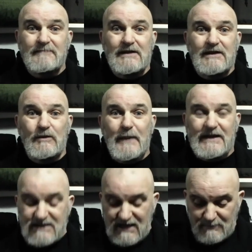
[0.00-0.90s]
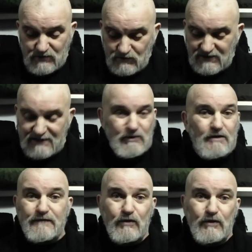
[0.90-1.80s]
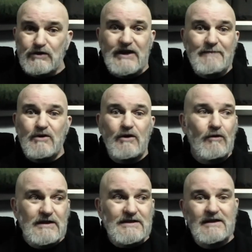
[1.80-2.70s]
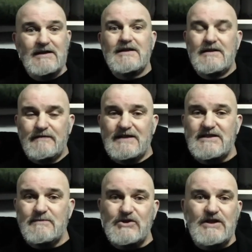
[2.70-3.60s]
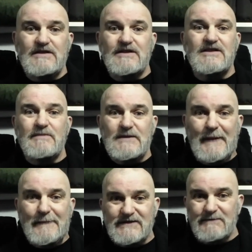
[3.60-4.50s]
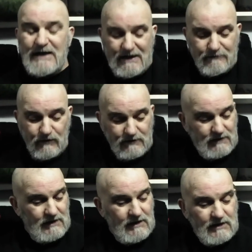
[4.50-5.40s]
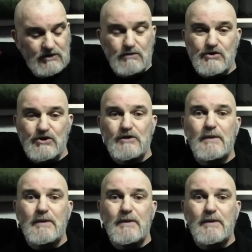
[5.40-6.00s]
you know, beggars can't be choosers. I haven't got a forge. I haven't got all these fancy machines that some of these people seem to have on YouTube.